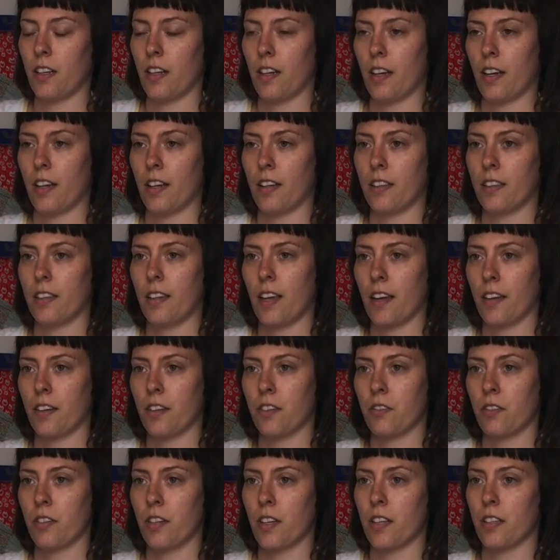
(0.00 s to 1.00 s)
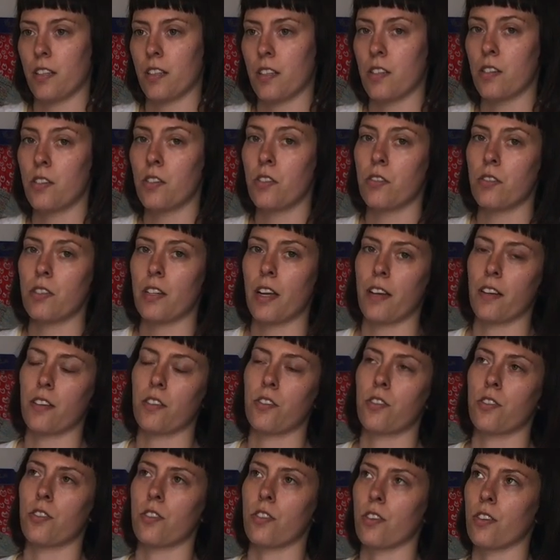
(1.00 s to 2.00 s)
and that creates a new
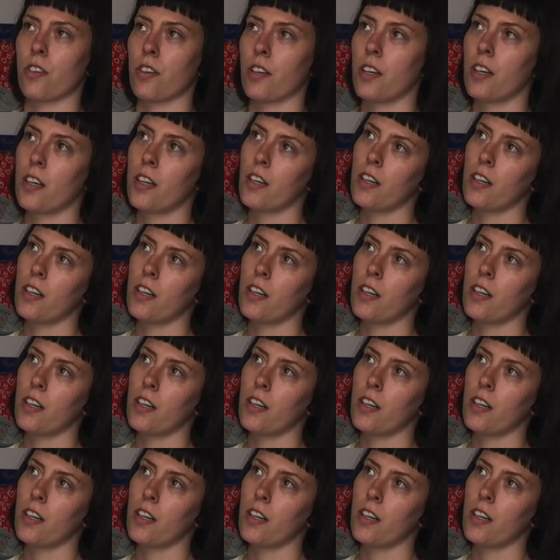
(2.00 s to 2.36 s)
texture,